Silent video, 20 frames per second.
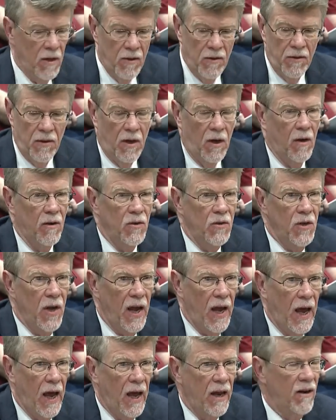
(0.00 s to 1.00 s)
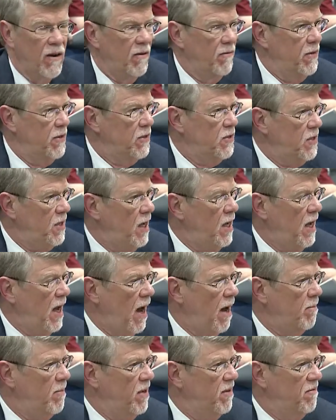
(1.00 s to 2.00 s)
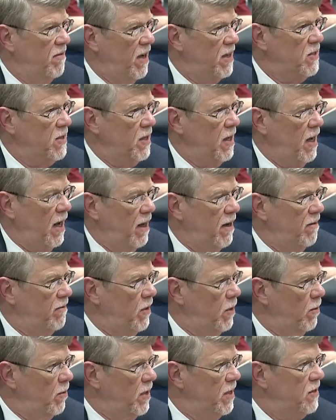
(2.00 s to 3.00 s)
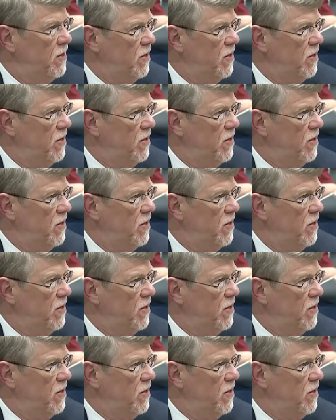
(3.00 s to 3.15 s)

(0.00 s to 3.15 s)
the head of the CCAP investigative unit